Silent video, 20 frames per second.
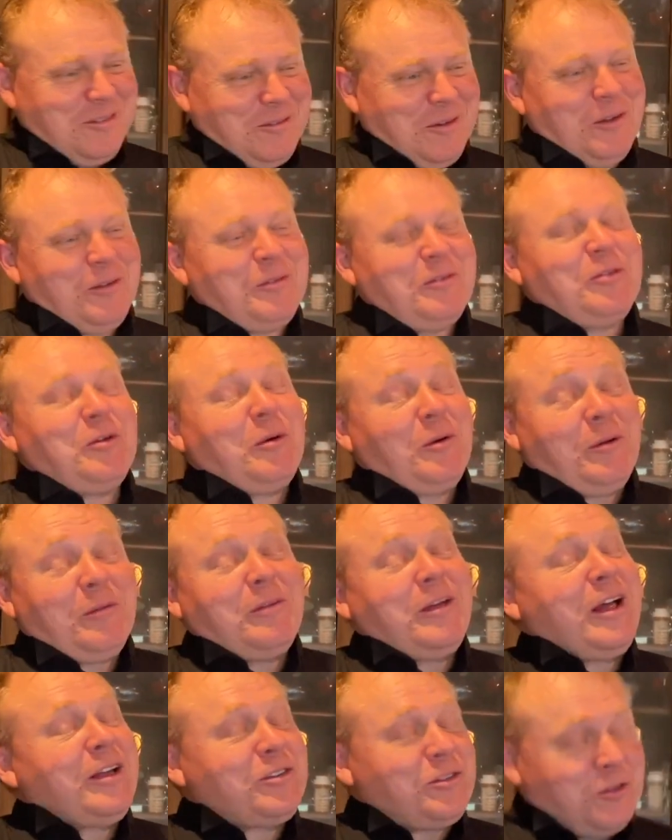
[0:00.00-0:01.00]
Well, no,
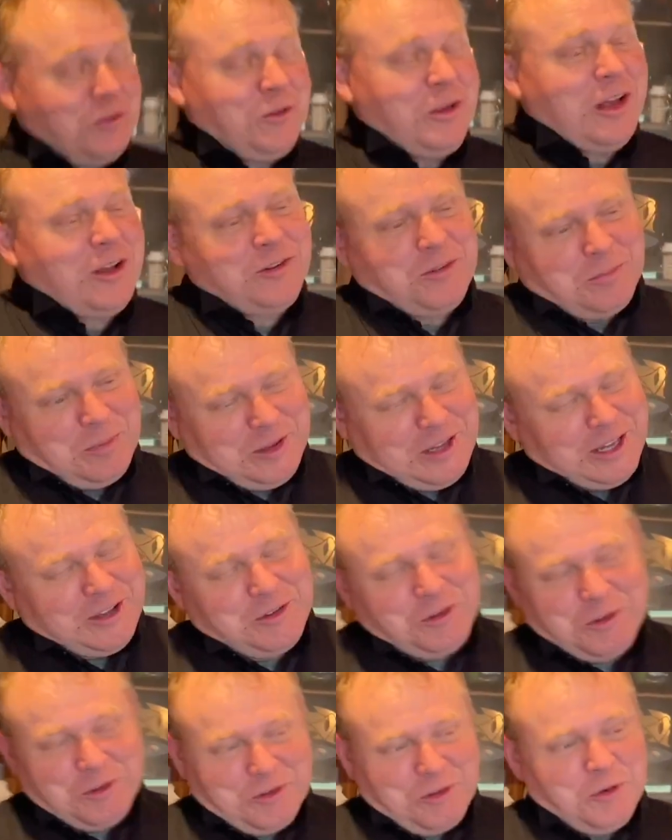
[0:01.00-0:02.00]
that's
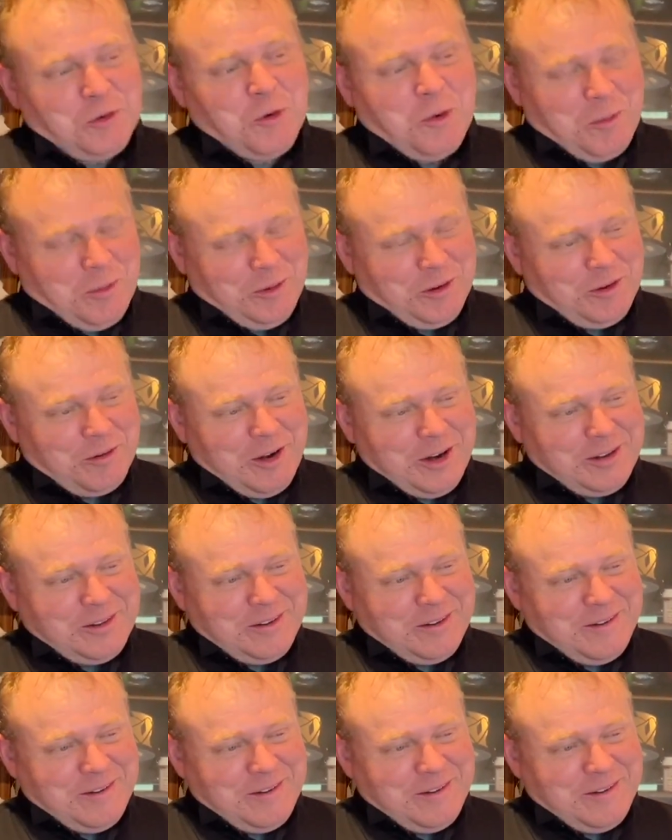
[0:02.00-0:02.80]
usually normal, correct?